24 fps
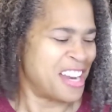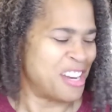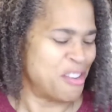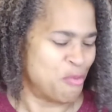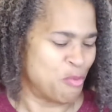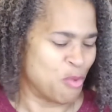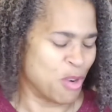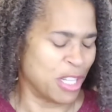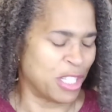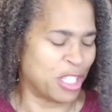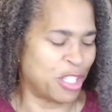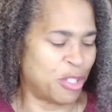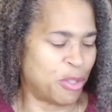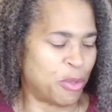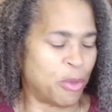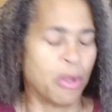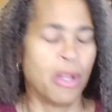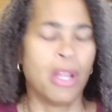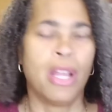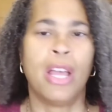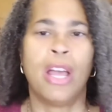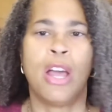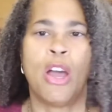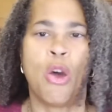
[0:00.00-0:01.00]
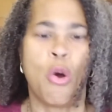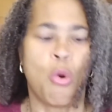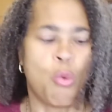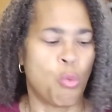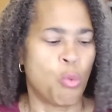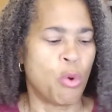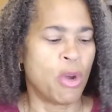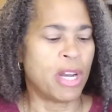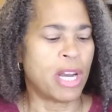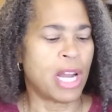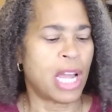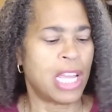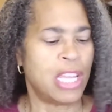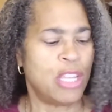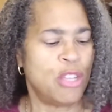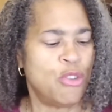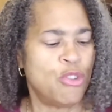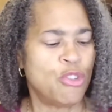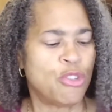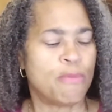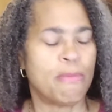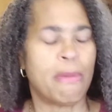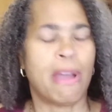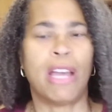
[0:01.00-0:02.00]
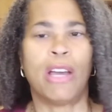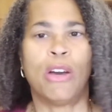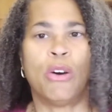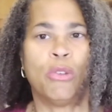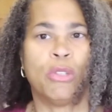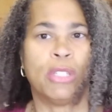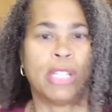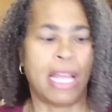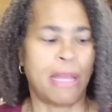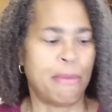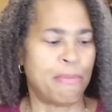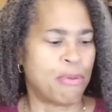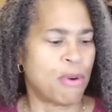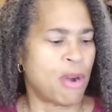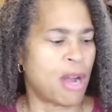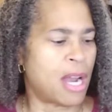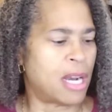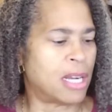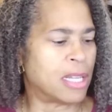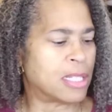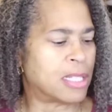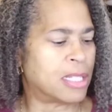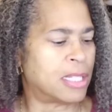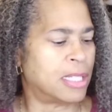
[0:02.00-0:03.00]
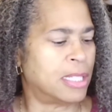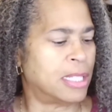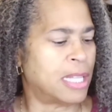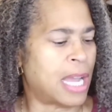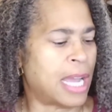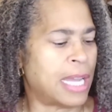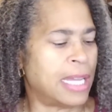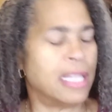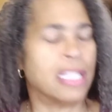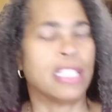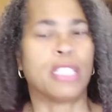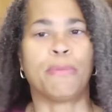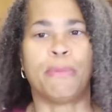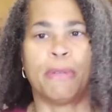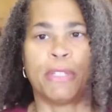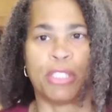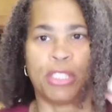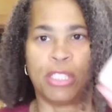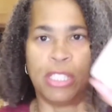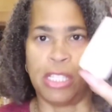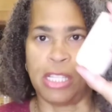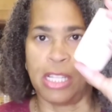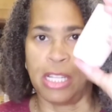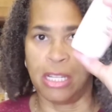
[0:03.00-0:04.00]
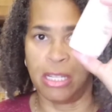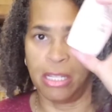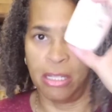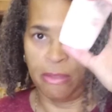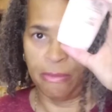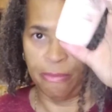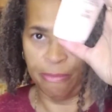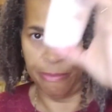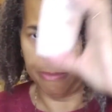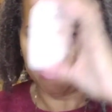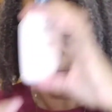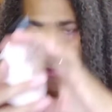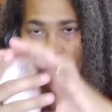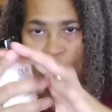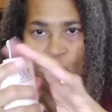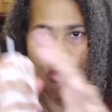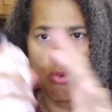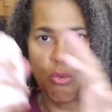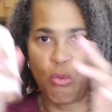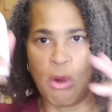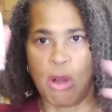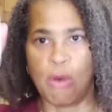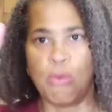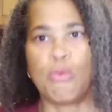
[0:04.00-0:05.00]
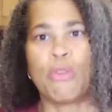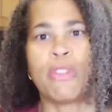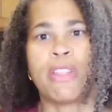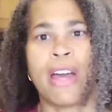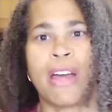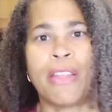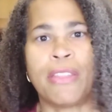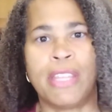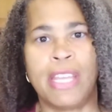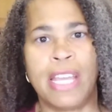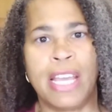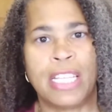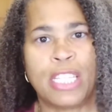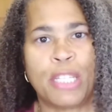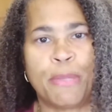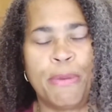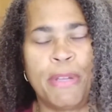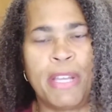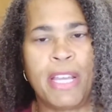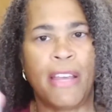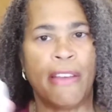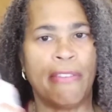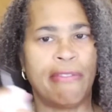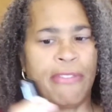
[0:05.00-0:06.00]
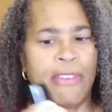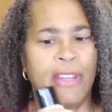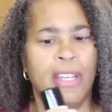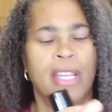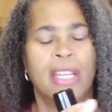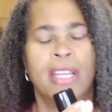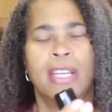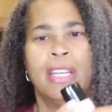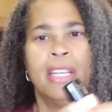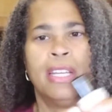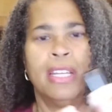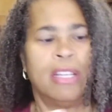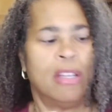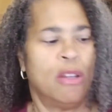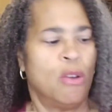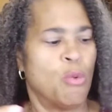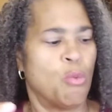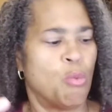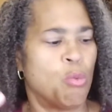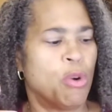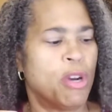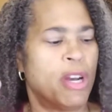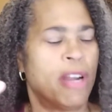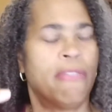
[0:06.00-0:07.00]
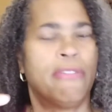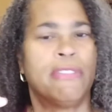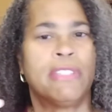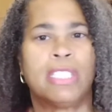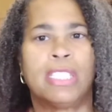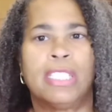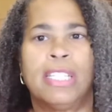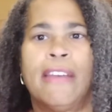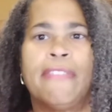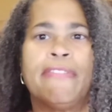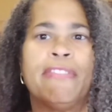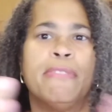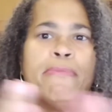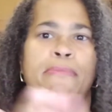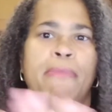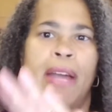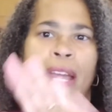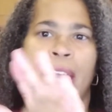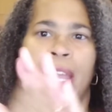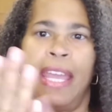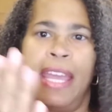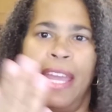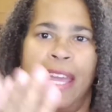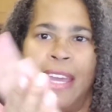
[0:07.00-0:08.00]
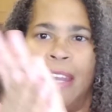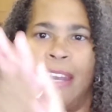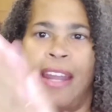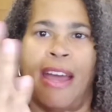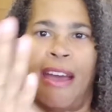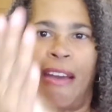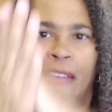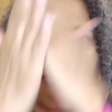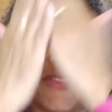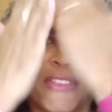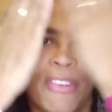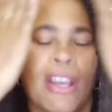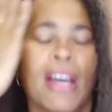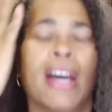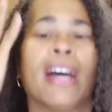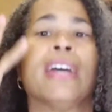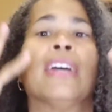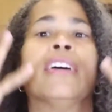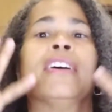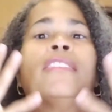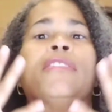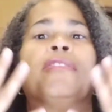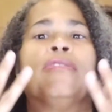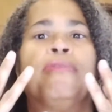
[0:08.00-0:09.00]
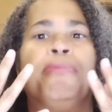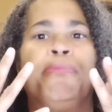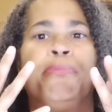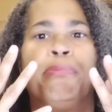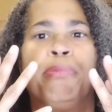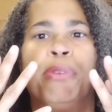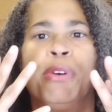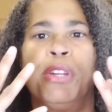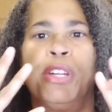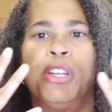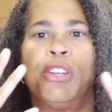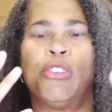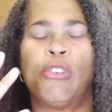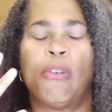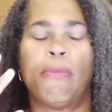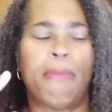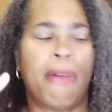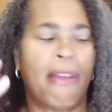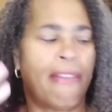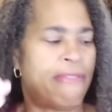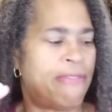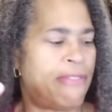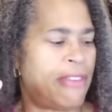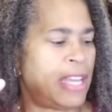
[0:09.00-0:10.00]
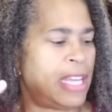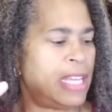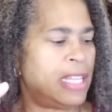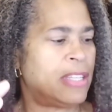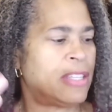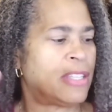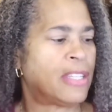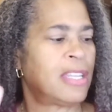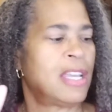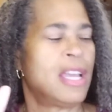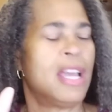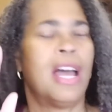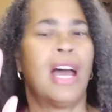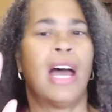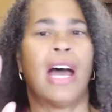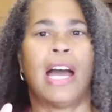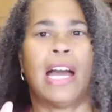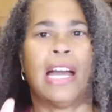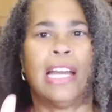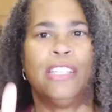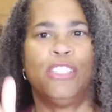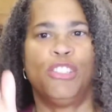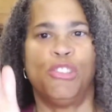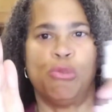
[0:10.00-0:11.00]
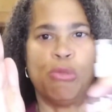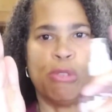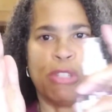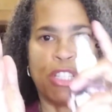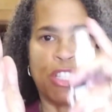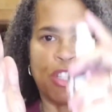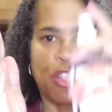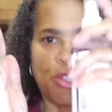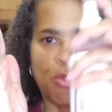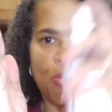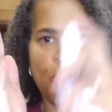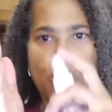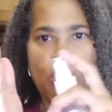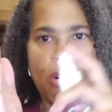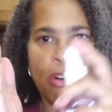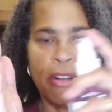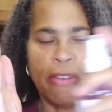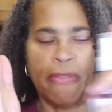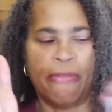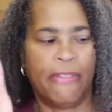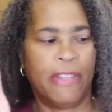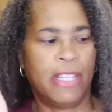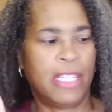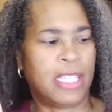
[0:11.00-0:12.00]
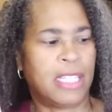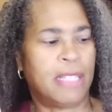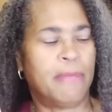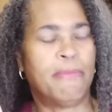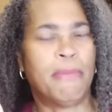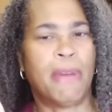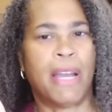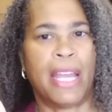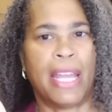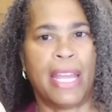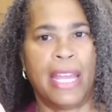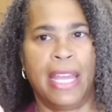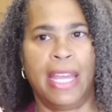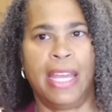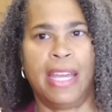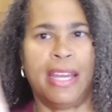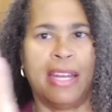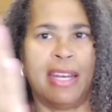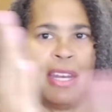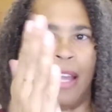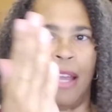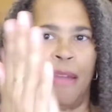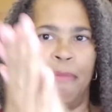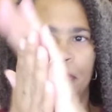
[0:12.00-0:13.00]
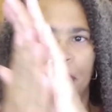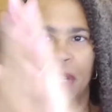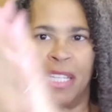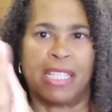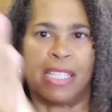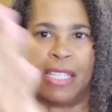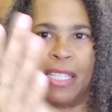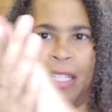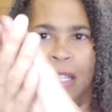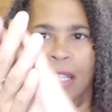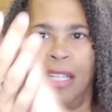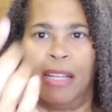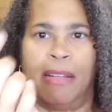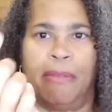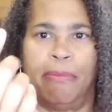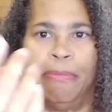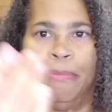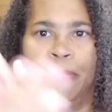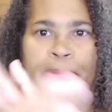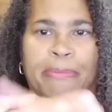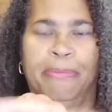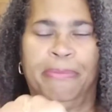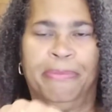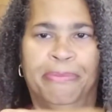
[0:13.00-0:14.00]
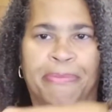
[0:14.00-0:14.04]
I didn't want to. When I use my Olay products at night, especially the one without the SPF, whatever's left in my hand after I have put it on my face, I do a squirt of this in my hand, I mix it up,